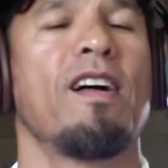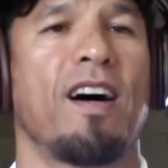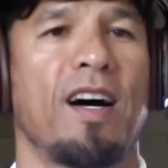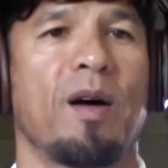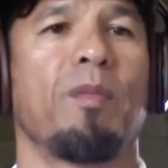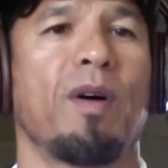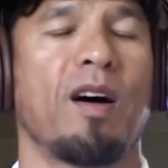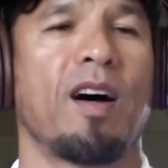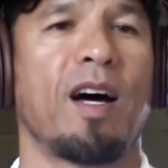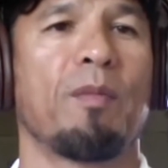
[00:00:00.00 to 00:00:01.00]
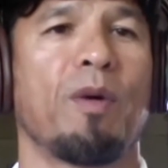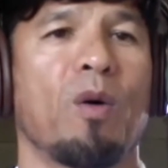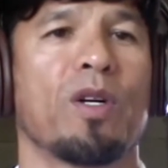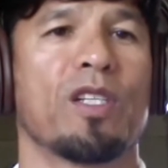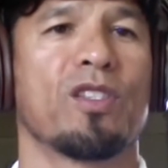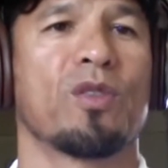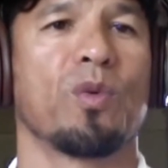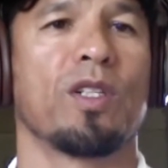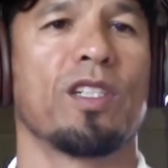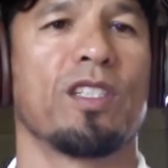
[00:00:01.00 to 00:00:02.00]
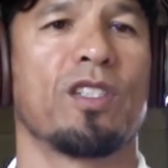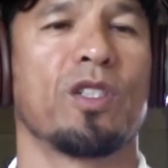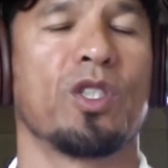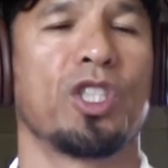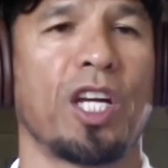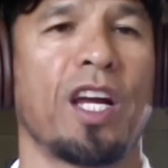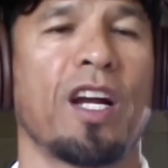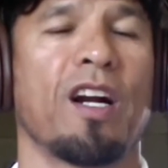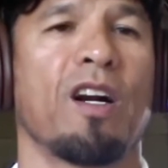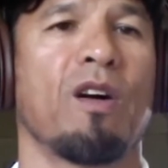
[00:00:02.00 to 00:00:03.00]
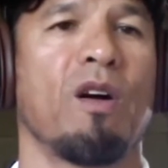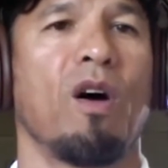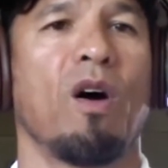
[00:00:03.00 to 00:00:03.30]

I'm, uh, I'm always willing to share